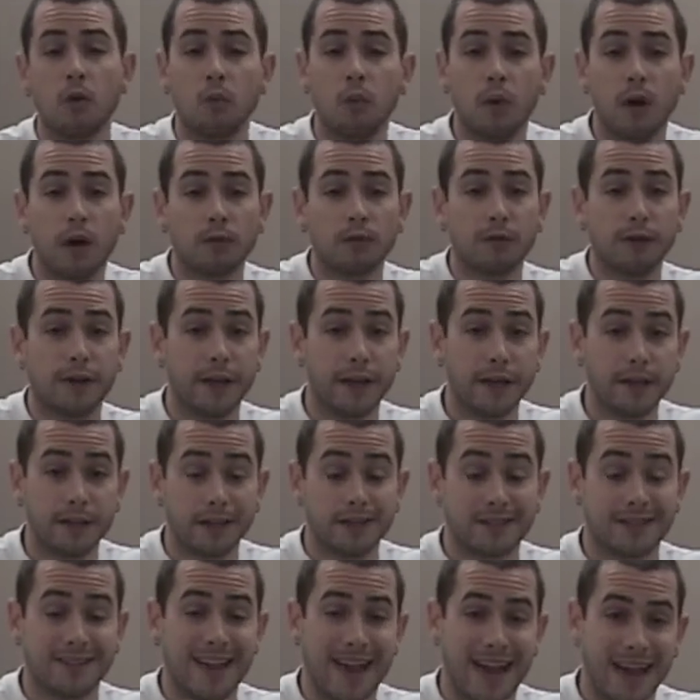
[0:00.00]
Well, Renee,
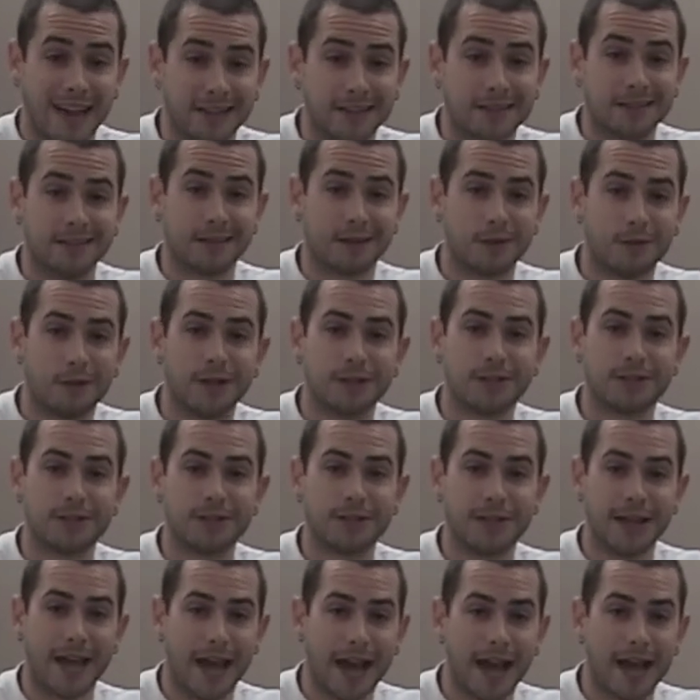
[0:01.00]
that's an excellent
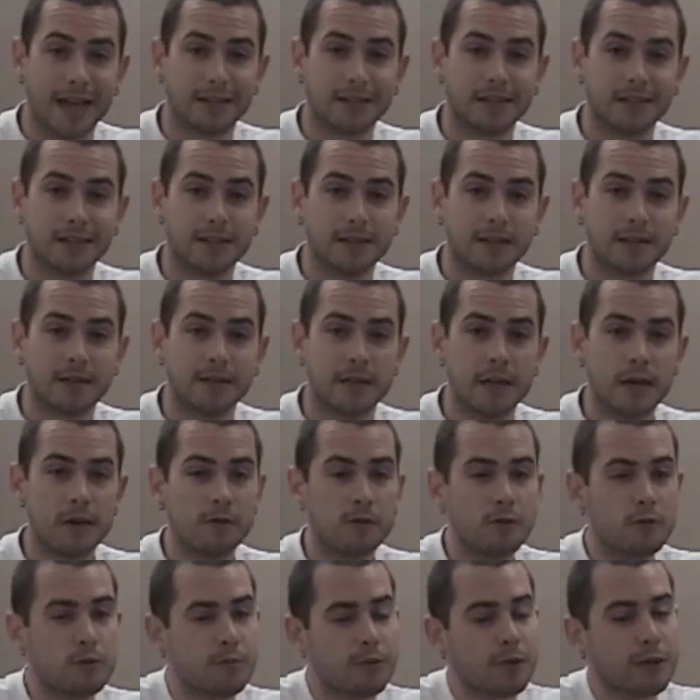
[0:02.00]
question to ask. Now,
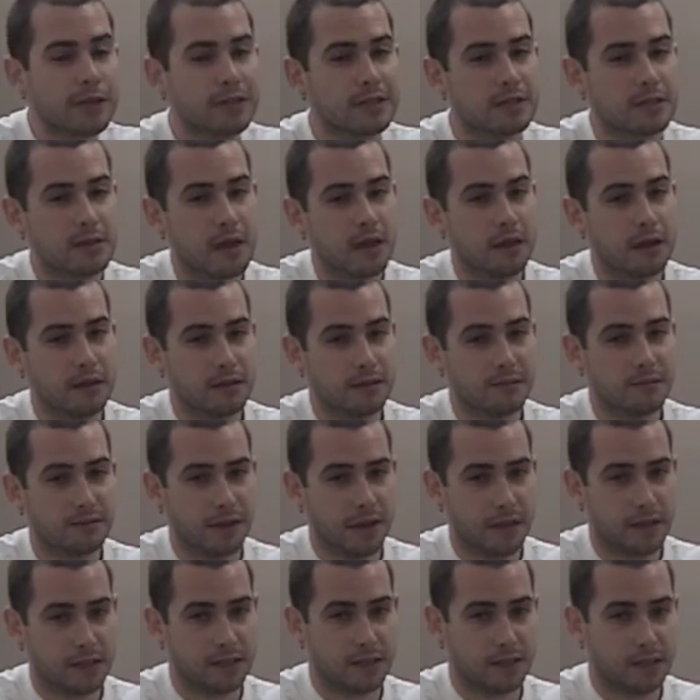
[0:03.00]
a rubric is not a
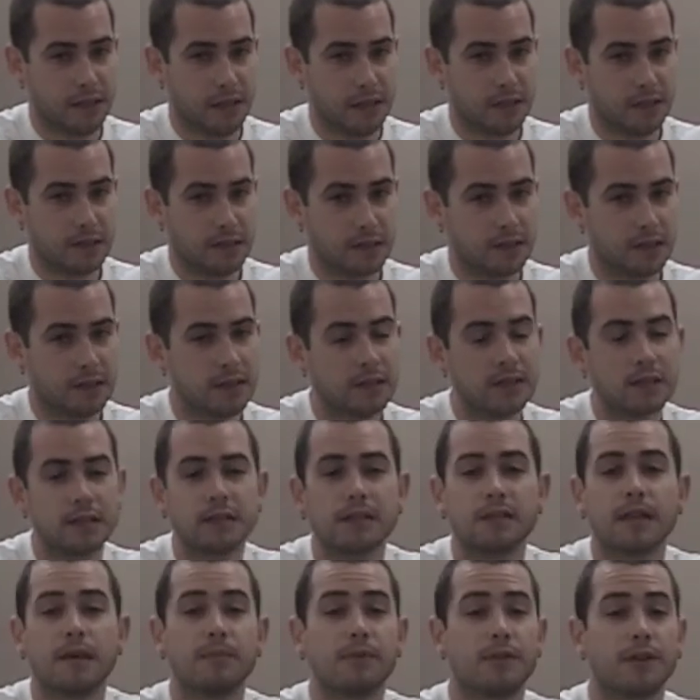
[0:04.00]
defined science. This
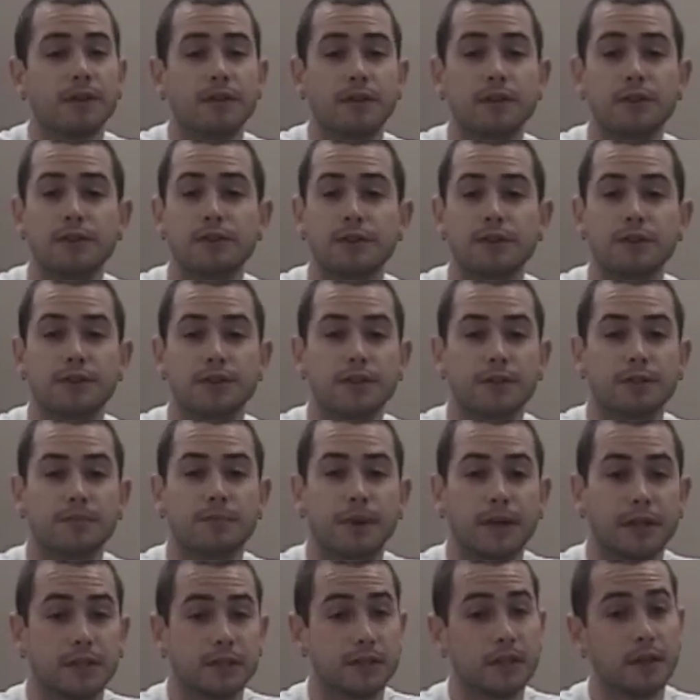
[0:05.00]
isn't something that you can just
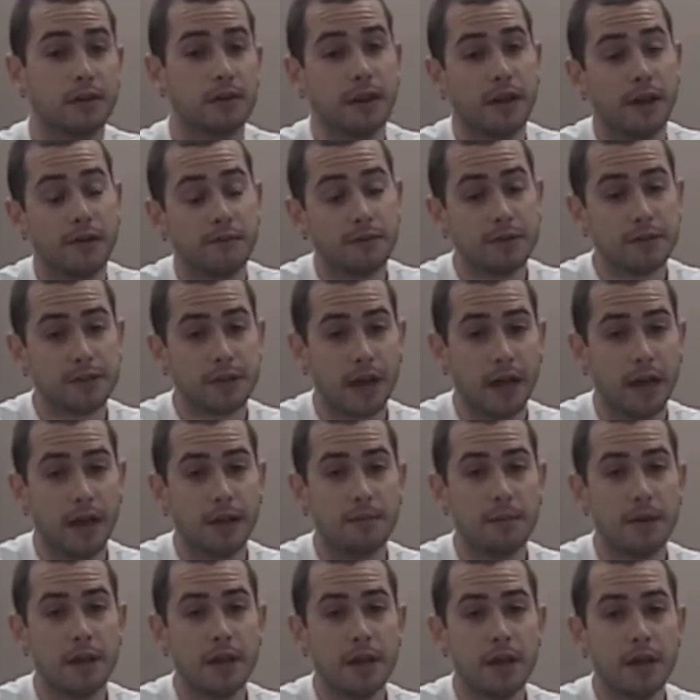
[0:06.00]
bust out every
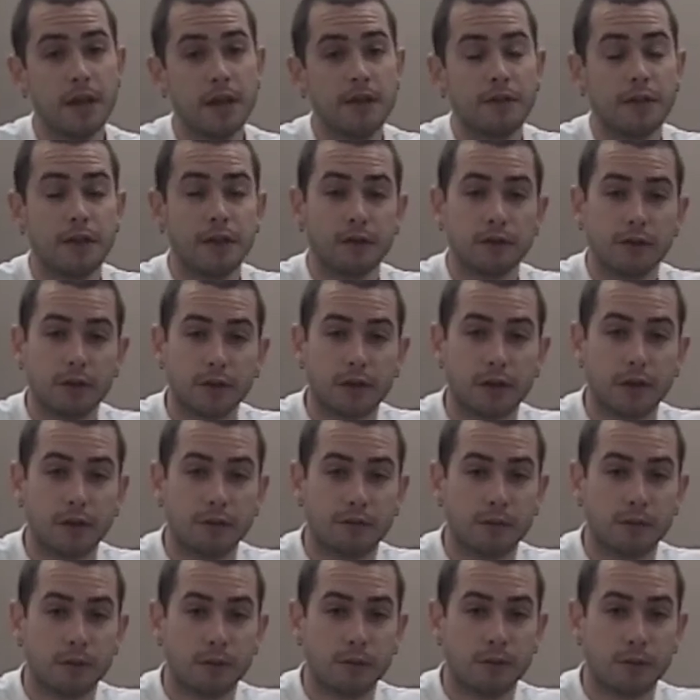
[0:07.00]
time that you're looking
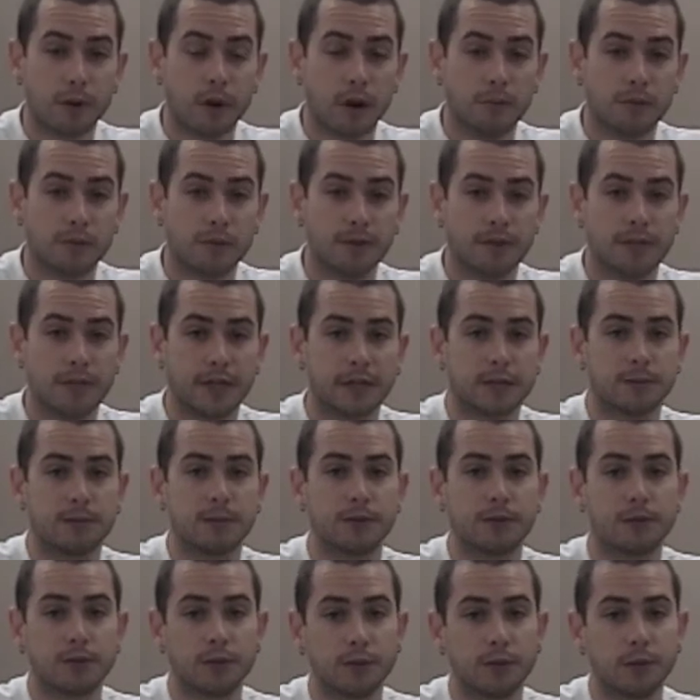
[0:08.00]
for a proper
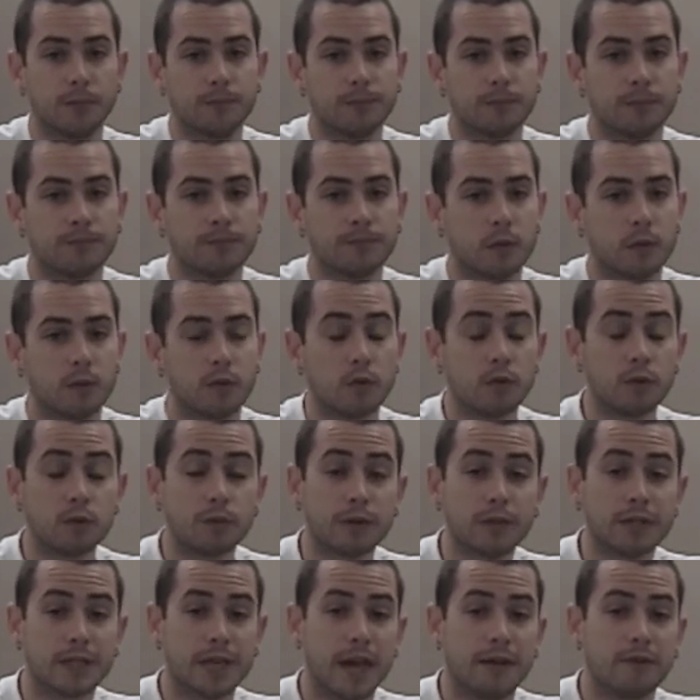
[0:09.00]
assessment tool.
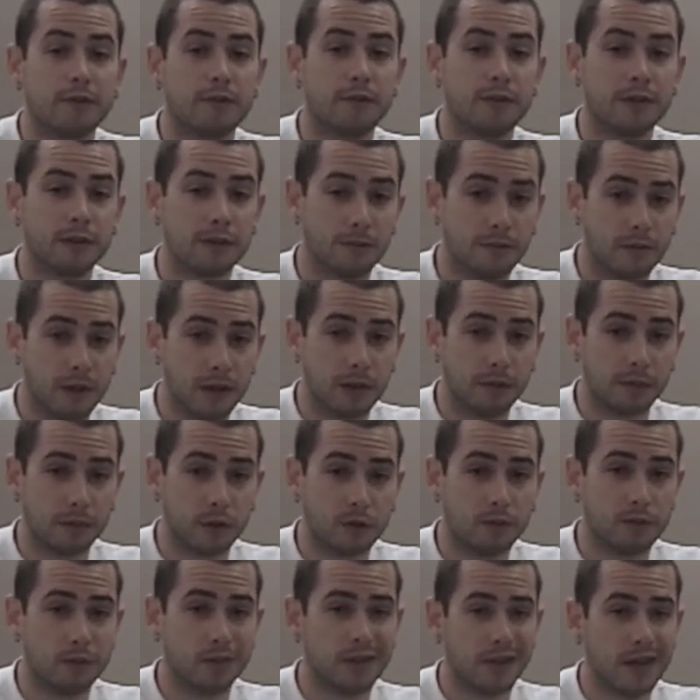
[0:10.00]
Rubrics have to be developed
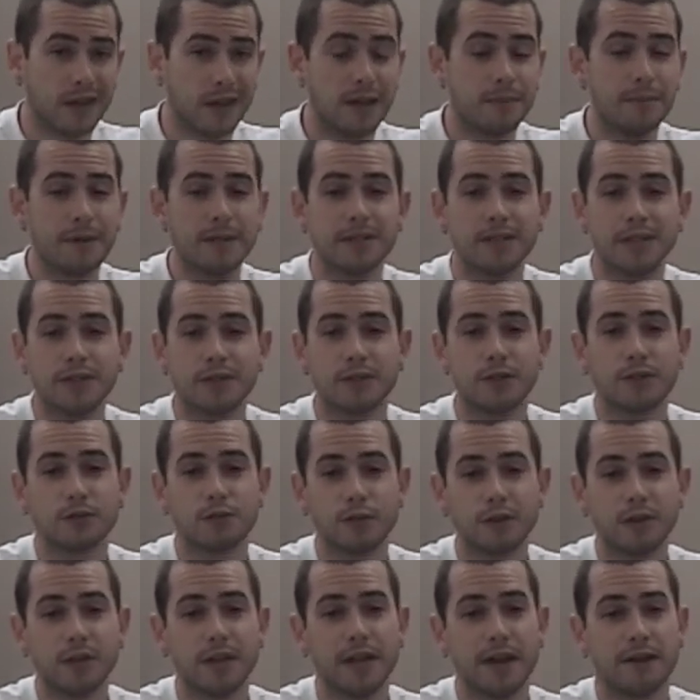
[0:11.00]
over time, and teachers
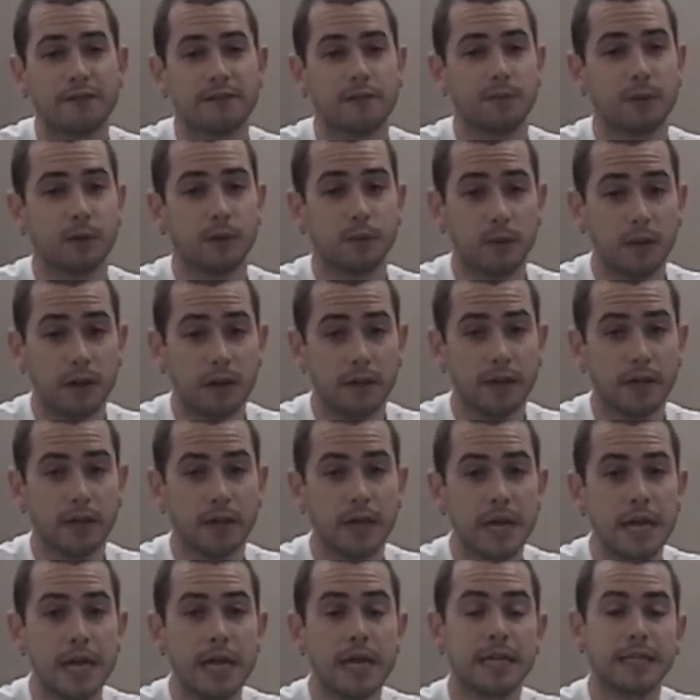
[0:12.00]
really have to be
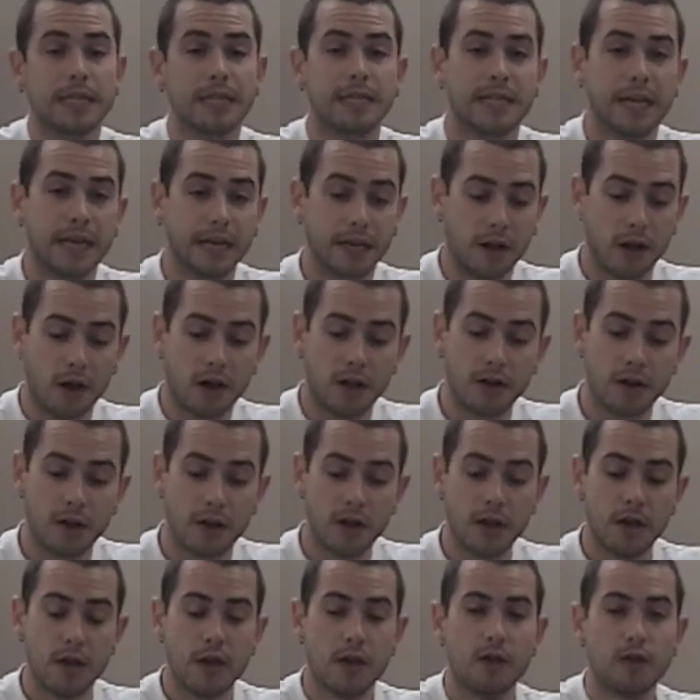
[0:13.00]
willing to take on
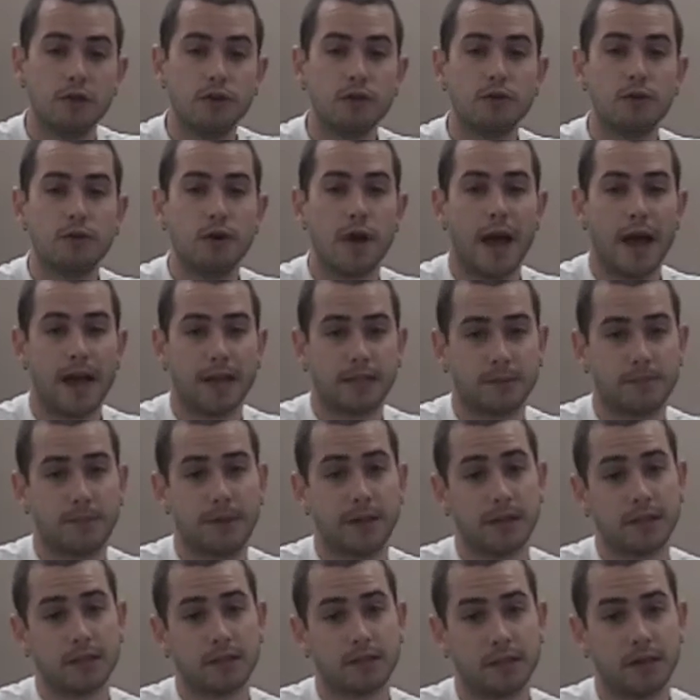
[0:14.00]
new
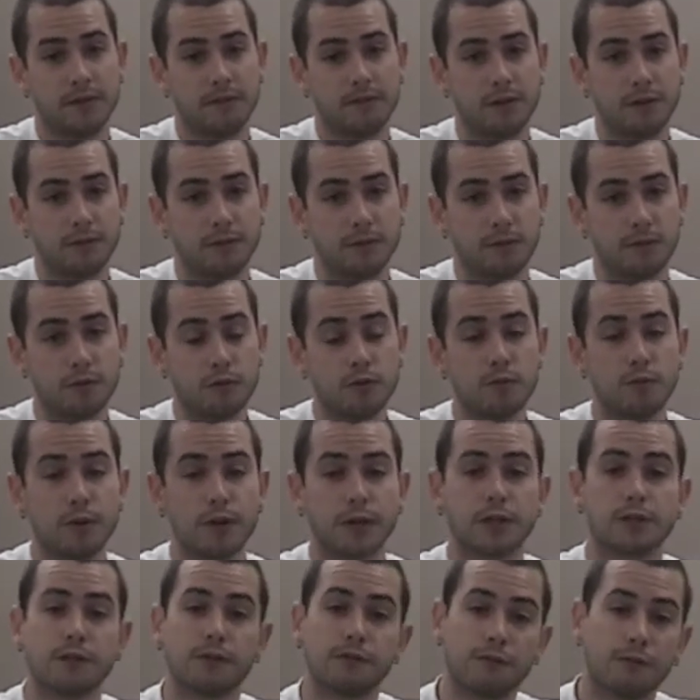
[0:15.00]
aspects of different
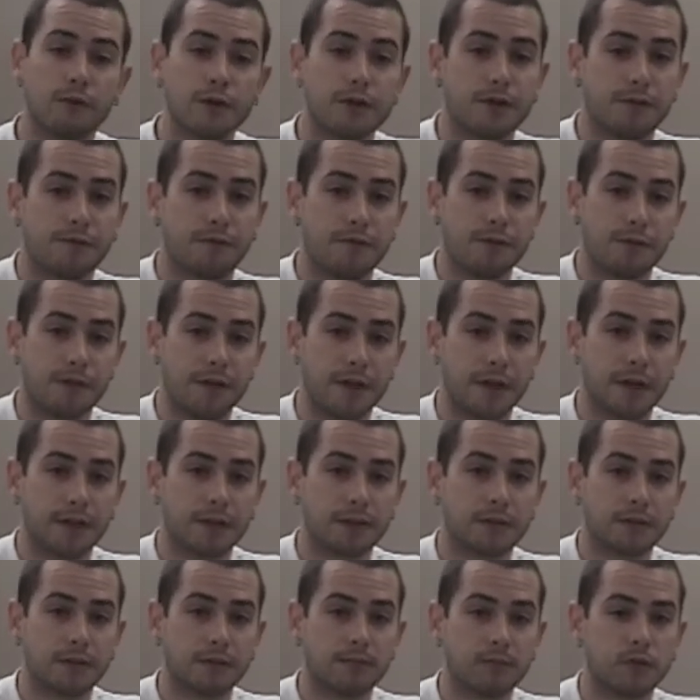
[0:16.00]
rubrics for different
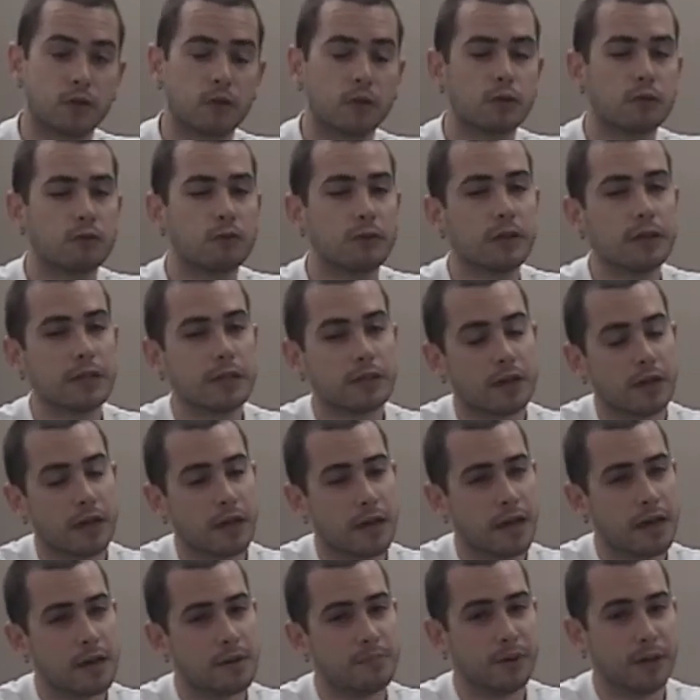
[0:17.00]
things. So it's really
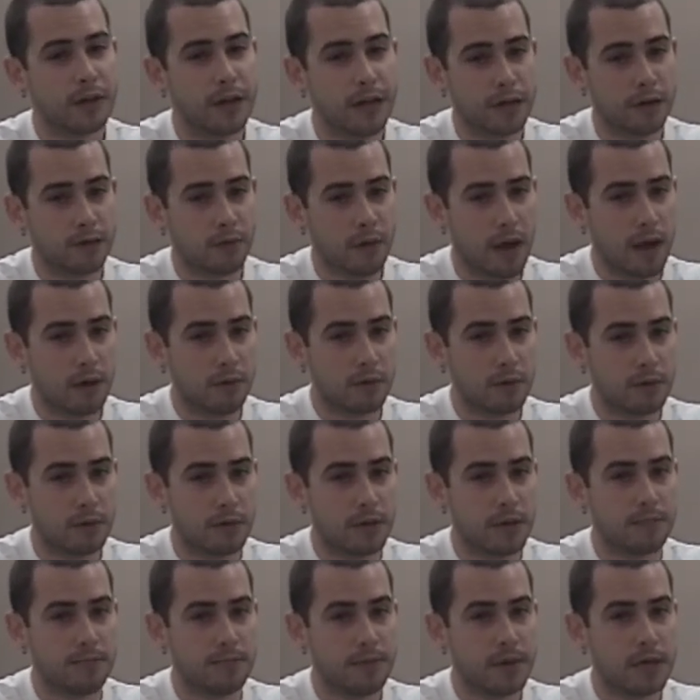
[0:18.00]
kind of playing around with
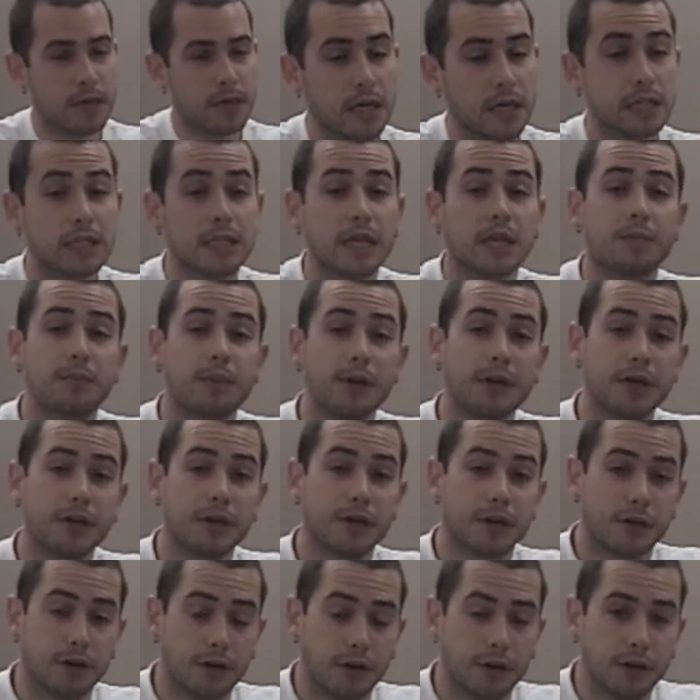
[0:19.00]
it. It's like being
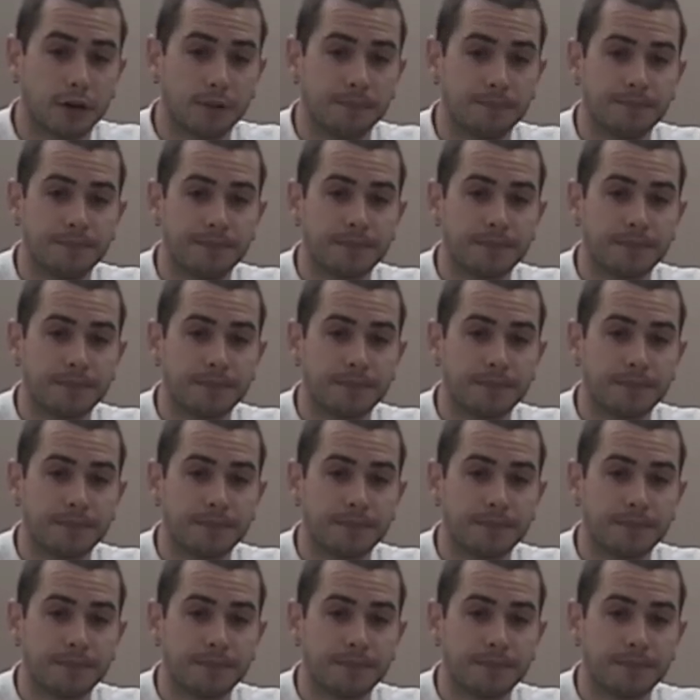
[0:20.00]
a cook.